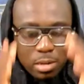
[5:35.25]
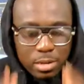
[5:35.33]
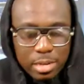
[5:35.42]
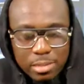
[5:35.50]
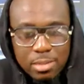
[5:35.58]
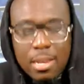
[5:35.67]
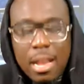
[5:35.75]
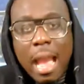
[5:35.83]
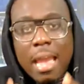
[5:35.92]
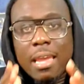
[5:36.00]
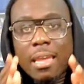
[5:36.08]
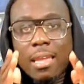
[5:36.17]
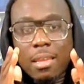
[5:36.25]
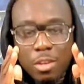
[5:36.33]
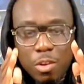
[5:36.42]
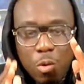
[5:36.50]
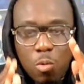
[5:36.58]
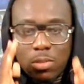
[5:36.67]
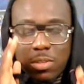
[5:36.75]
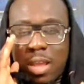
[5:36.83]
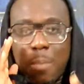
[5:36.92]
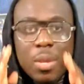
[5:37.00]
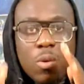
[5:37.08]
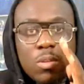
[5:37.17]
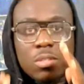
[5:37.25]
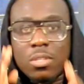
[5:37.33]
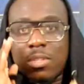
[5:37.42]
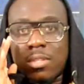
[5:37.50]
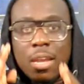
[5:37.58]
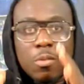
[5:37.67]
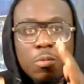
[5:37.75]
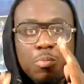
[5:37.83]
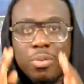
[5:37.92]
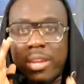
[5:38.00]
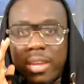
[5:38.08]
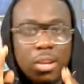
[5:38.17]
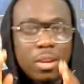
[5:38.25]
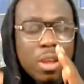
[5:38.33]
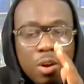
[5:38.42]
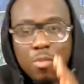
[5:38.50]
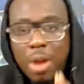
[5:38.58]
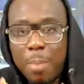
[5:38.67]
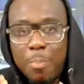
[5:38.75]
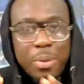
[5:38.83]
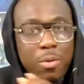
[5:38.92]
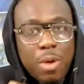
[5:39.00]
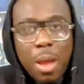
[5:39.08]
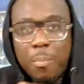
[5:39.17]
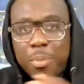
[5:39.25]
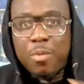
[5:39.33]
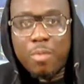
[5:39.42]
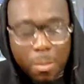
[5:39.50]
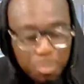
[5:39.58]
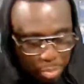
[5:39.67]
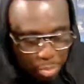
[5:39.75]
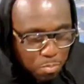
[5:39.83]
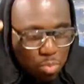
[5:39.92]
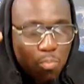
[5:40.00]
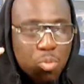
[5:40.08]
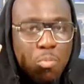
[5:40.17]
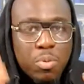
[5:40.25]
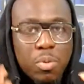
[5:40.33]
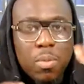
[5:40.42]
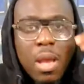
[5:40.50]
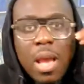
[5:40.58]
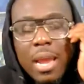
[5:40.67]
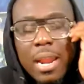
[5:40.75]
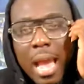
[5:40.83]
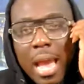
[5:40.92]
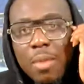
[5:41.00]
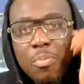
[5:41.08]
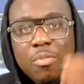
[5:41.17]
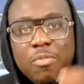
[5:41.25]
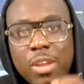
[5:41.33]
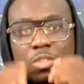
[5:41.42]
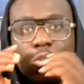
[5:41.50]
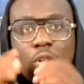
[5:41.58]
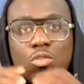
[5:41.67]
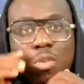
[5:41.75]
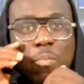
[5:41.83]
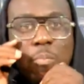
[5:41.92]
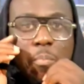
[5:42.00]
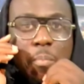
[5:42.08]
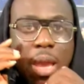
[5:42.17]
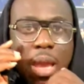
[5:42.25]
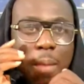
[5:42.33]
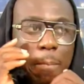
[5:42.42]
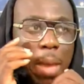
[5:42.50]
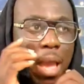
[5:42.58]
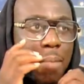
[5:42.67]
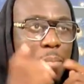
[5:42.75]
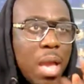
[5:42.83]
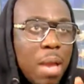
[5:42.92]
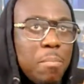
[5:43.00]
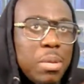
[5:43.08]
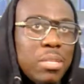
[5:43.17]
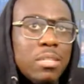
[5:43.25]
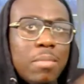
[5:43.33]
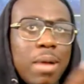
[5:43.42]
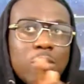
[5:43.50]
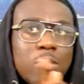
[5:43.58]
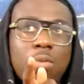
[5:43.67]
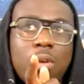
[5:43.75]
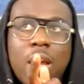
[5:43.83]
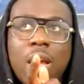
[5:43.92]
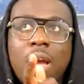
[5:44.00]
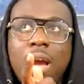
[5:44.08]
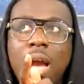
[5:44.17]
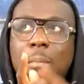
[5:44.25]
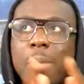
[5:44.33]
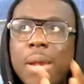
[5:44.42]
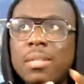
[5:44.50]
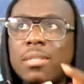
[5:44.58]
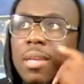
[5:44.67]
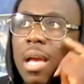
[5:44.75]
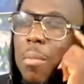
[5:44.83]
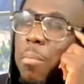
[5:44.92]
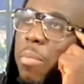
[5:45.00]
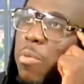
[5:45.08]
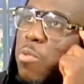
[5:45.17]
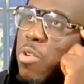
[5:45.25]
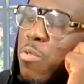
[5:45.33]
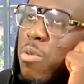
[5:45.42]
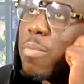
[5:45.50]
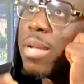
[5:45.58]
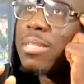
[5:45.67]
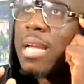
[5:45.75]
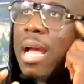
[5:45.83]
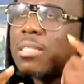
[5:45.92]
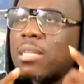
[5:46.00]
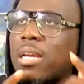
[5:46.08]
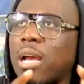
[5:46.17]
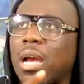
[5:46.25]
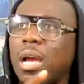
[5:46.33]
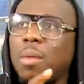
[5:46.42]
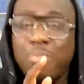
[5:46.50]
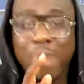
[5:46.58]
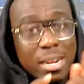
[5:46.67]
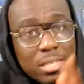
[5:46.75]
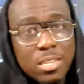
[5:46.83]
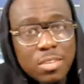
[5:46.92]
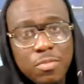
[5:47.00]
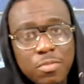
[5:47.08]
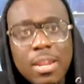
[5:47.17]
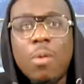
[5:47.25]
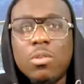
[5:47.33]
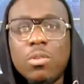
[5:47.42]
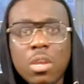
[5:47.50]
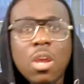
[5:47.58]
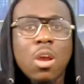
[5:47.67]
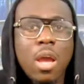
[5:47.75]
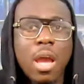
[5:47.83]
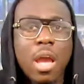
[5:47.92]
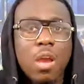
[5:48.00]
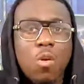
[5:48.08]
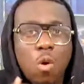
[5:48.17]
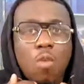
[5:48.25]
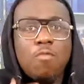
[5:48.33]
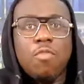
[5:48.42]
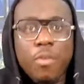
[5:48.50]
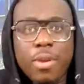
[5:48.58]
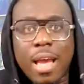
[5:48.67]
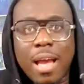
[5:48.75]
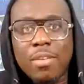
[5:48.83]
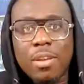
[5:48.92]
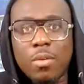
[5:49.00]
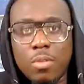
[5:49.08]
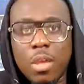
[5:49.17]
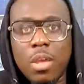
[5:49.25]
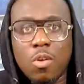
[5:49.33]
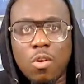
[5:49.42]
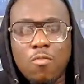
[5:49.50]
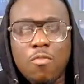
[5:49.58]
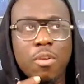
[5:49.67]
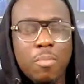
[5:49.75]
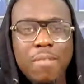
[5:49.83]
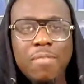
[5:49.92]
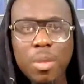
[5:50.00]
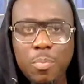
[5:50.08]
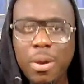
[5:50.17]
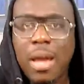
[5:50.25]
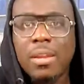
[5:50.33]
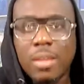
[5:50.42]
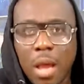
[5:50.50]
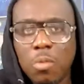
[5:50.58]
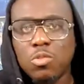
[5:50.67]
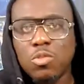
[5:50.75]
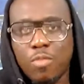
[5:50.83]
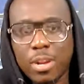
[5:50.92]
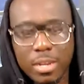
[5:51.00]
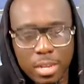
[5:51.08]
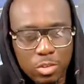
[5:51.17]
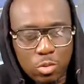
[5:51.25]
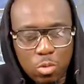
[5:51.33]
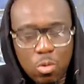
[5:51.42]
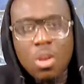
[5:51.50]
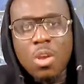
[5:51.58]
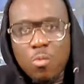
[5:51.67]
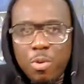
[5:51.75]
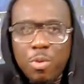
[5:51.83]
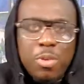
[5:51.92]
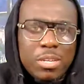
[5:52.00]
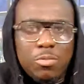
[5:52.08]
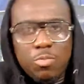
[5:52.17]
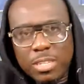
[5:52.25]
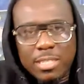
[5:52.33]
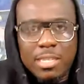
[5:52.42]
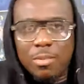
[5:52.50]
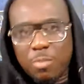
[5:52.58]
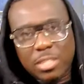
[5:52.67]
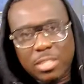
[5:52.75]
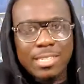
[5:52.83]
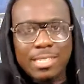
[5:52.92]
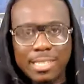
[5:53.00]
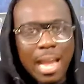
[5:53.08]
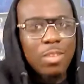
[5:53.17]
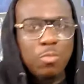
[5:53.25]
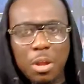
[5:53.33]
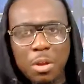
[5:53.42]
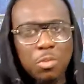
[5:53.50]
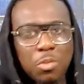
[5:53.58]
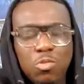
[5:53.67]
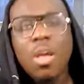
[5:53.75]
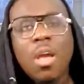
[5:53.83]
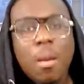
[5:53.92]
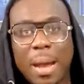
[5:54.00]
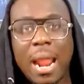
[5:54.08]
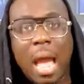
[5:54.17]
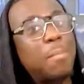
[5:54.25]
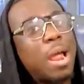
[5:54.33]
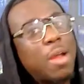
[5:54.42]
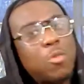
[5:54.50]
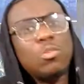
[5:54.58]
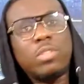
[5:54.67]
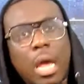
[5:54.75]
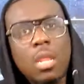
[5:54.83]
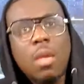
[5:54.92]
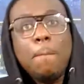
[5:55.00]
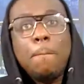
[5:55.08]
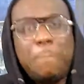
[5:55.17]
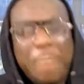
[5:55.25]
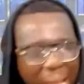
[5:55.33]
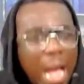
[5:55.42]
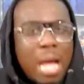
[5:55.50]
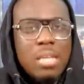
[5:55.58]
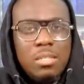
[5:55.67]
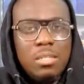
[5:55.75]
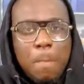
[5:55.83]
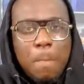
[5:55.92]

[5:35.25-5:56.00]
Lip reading: This guy, you know, was coming consistent, bringing rap, boom, boom, boom, boom. And I had the privilege to also meet him at where I met, we met at Bright TV. That was Kofori having a Kofori birthday party. I was over there. So we chit-chat one or two. But Amerado, Charlie, bars.